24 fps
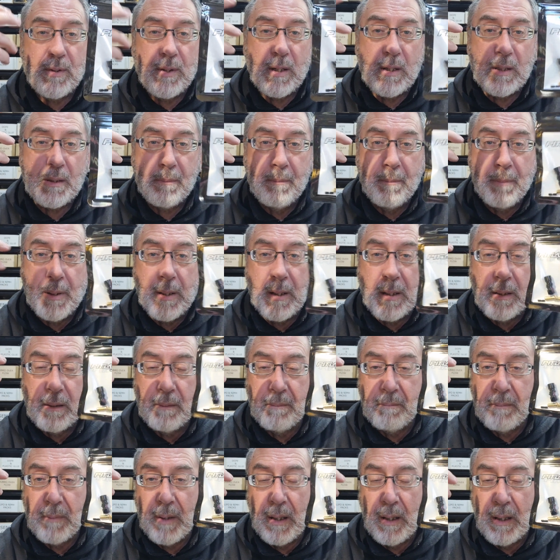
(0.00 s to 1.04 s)
just
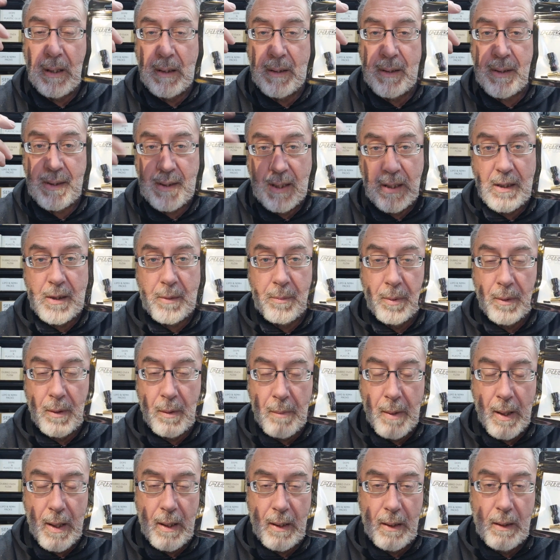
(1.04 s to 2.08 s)
being sensible
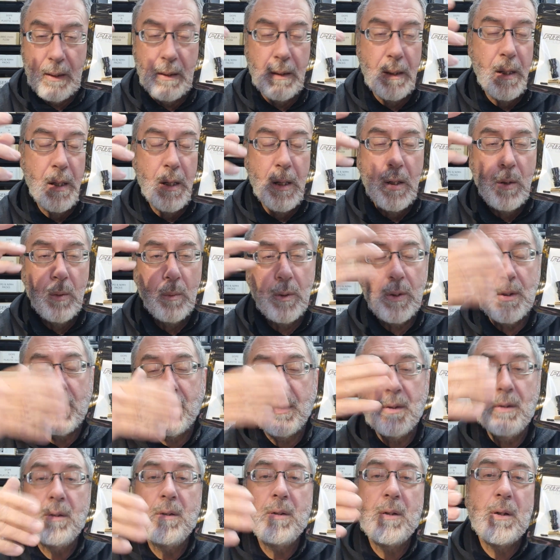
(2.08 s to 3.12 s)
about it, when you
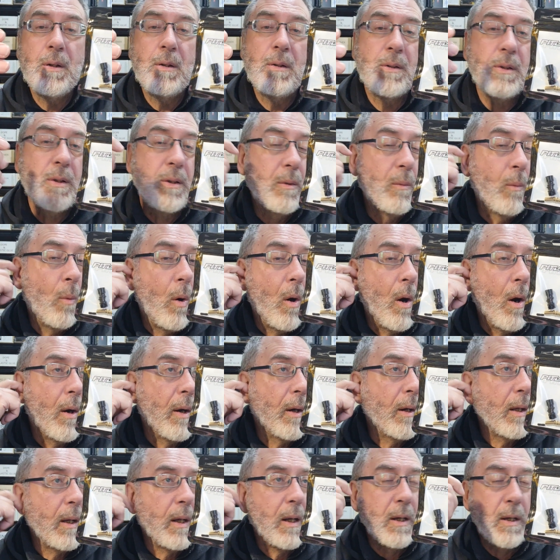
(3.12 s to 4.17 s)
do your
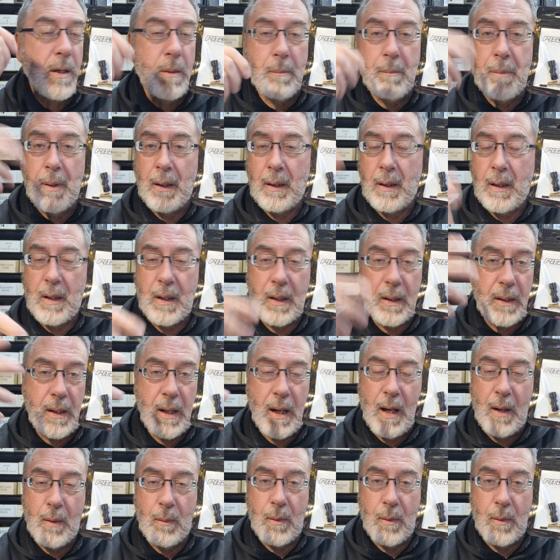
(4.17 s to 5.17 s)
wiring in your buggy, your car,